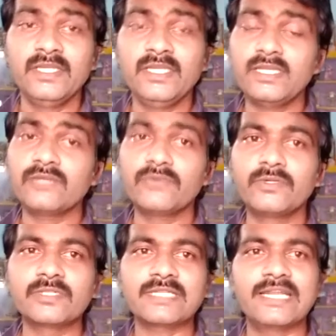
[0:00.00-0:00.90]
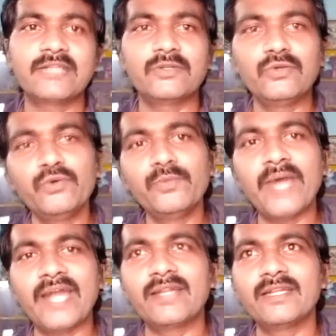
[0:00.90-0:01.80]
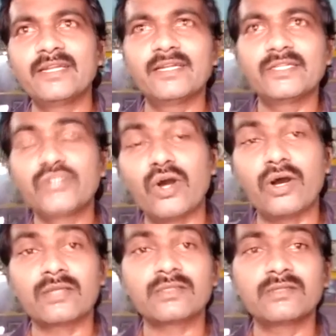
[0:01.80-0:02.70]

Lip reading: Here, the words like gloom and dark,